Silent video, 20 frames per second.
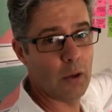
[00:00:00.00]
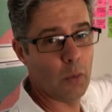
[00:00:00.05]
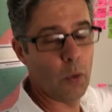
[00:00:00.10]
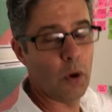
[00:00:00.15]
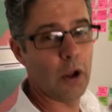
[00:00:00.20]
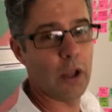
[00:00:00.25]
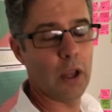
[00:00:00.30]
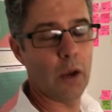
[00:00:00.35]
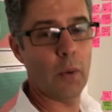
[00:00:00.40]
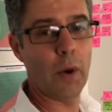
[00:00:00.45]
work
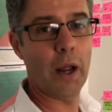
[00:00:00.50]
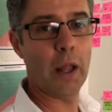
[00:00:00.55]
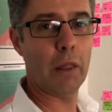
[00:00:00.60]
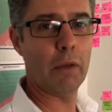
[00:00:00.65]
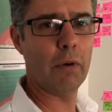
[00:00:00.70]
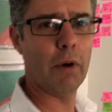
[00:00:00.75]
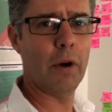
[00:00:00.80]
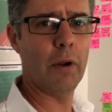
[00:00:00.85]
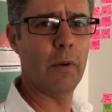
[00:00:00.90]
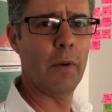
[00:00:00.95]
your way
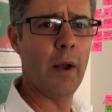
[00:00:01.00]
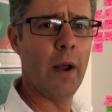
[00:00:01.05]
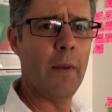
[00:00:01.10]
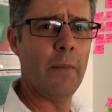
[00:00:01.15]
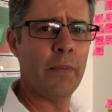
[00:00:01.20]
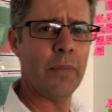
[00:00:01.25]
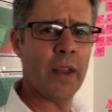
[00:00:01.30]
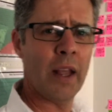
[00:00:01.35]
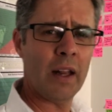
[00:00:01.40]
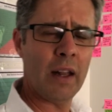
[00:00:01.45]
through.
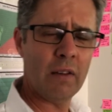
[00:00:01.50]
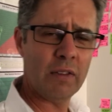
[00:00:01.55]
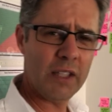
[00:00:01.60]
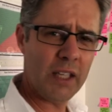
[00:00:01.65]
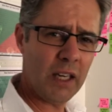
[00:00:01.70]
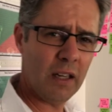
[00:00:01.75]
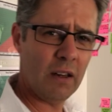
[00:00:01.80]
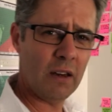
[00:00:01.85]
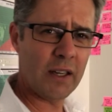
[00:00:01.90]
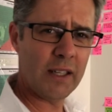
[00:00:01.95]
Now, I've seen a
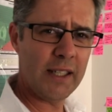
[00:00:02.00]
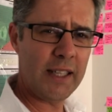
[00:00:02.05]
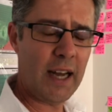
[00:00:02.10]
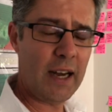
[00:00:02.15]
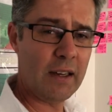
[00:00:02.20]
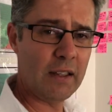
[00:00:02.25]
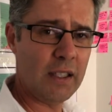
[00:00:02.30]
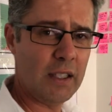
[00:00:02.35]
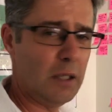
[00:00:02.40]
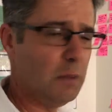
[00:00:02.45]
lot of sales
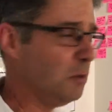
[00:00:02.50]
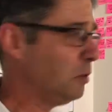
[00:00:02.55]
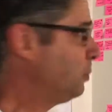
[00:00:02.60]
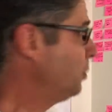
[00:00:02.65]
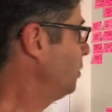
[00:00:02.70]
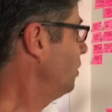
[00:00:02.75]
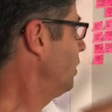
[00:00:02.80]
teams put